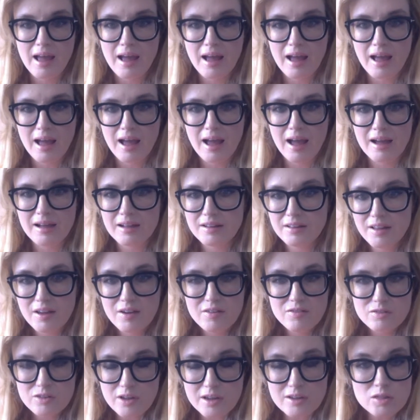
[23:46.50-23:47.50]
Uh,
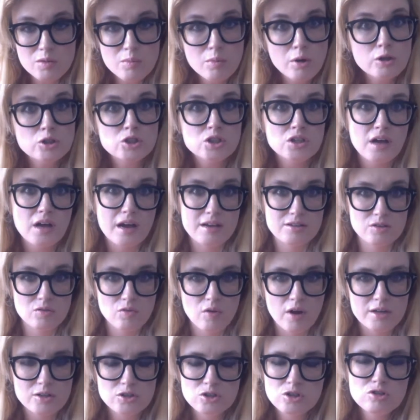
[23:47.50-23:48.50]
they like the merchandising
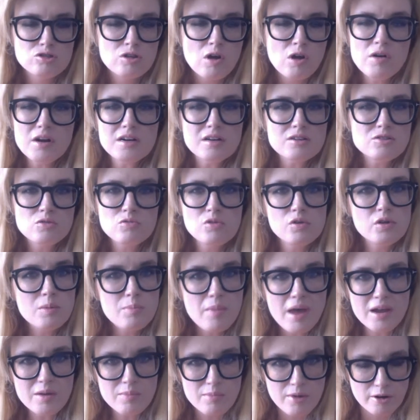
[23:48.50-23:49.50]
rights because Sony doesn't really
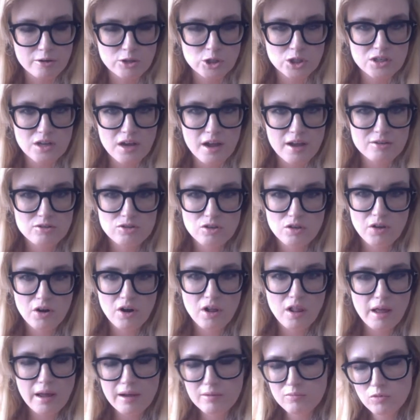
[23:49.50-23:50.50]
make merchandise, so
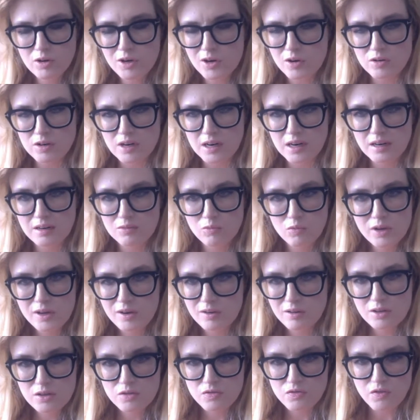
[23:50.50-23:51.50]
they're like, we don't need it. We
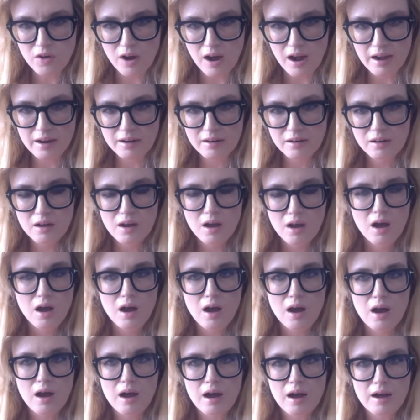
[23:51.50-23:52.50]
it's fine.
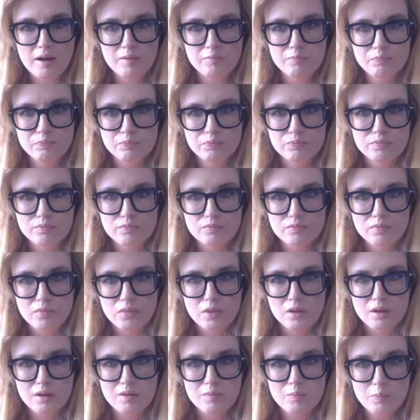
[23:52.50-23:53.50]
Um,
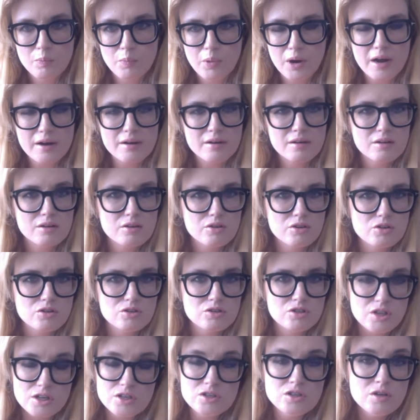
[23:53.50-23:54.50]
but
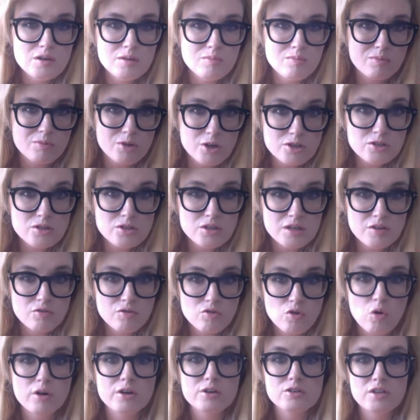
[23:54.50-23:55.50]
Disney Disney of
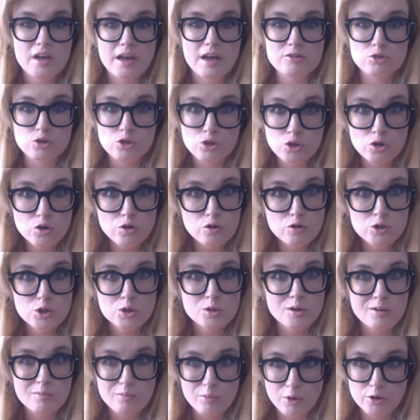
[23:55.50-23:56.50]
course has a
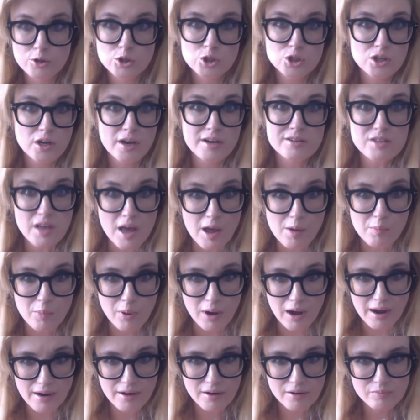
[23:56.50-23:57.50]
huge merchandise
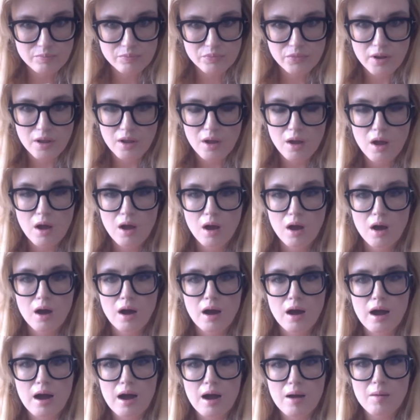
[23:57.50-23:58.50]
empire.
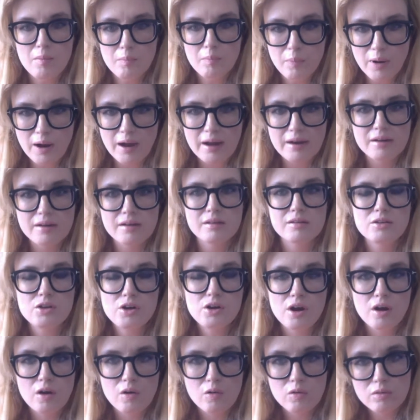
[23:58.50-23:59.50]
Uh, but
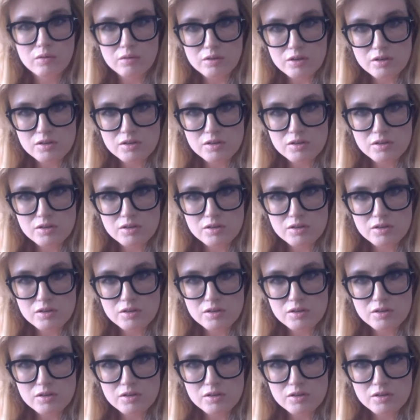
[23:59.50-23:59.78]
you know,